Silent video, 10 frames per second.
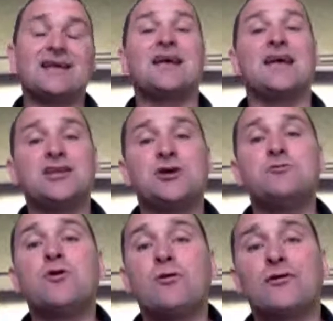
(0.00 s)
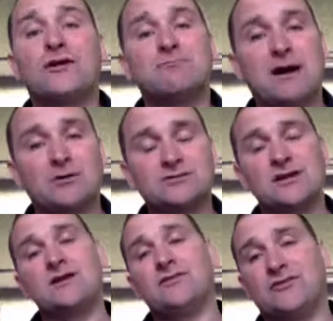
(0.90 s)
he knew nothing about
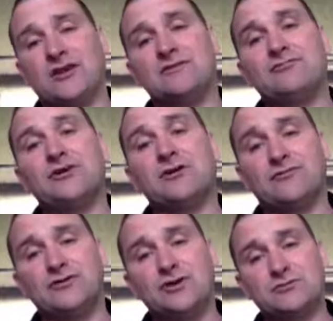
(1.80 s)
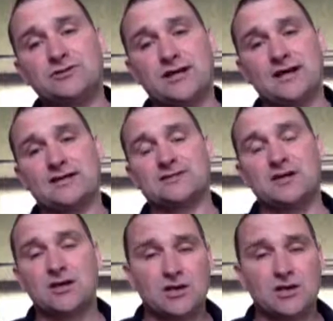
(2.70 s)
the delivery of the new chairs.